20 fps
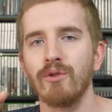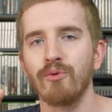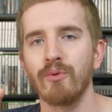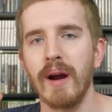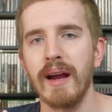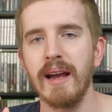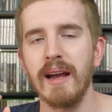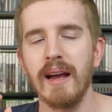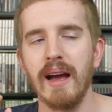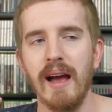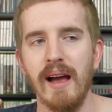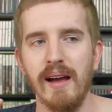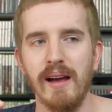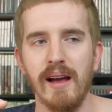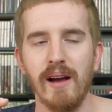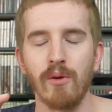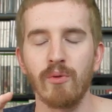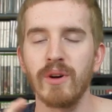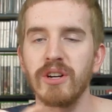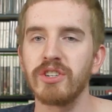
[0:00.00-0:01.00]
ran uh,
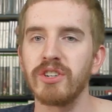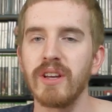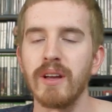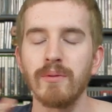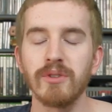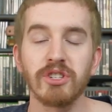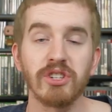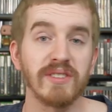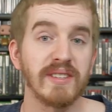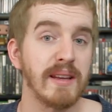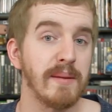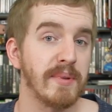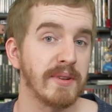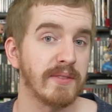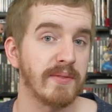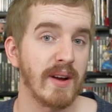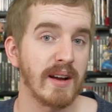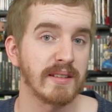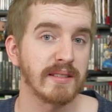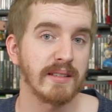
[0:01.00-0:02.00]
originally it was just
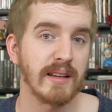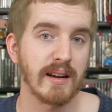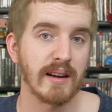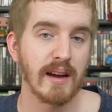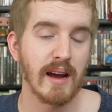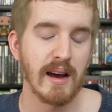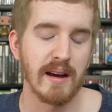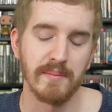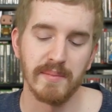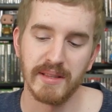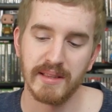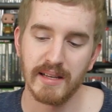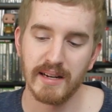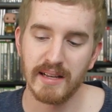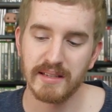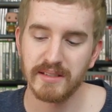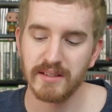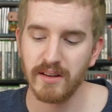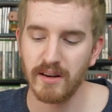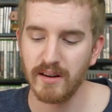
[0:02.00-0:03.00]
eposvox.com but then
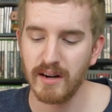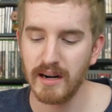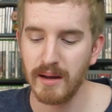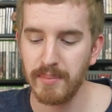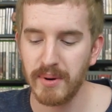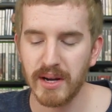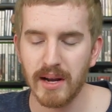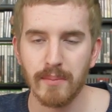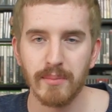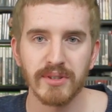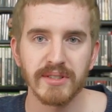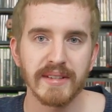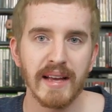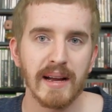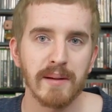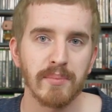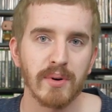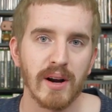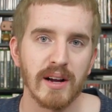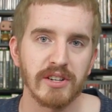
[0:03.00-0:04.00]
i started up a couple
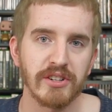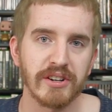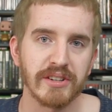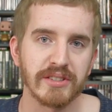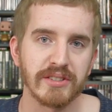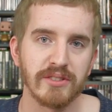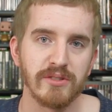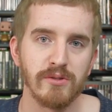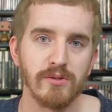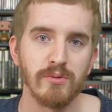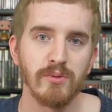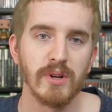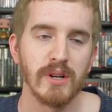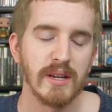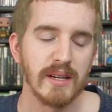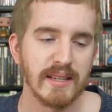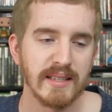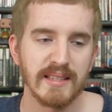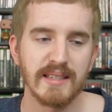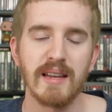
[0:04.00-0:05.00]
side projects to
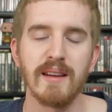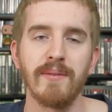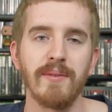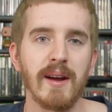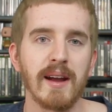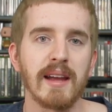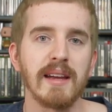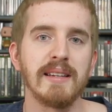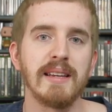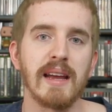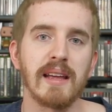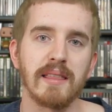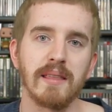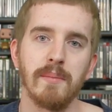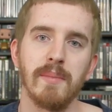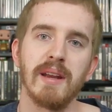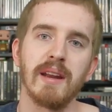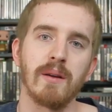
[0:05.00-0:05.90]
see if i could take them